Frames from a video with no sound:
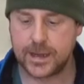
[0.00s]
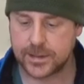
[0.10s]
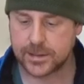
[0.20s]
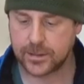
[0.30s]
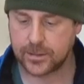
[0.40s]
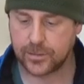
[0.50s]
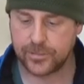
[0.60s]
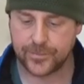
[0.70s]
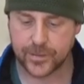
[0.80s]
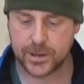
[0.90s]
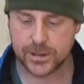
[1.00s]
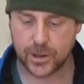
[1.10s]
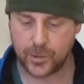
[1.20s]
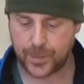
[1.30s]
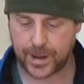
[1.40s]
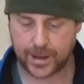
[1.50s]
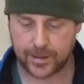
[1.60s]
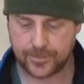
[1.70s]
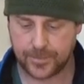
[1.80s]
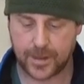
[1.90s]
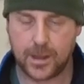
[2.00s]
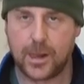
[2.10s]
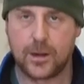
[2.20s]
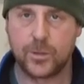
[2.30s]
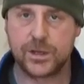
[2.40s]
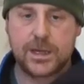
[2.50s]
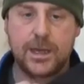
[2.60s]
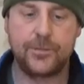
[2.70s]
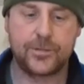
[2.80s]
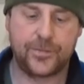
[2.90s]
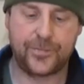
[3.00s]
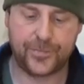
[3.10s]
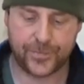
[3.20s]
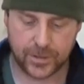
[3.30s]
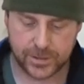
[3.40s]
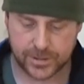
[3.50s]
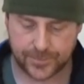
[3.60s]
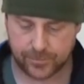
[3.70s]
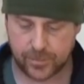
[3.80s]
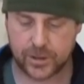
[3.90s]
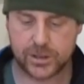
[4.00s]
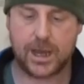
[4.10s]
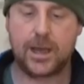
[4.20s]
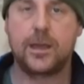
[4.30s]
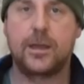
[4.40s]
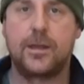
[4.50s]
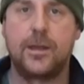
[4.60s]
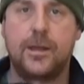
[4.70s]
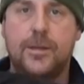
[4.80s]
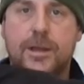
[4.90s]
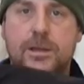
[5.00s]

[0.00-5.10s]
is the reverse opening, which gives the front of the rucksack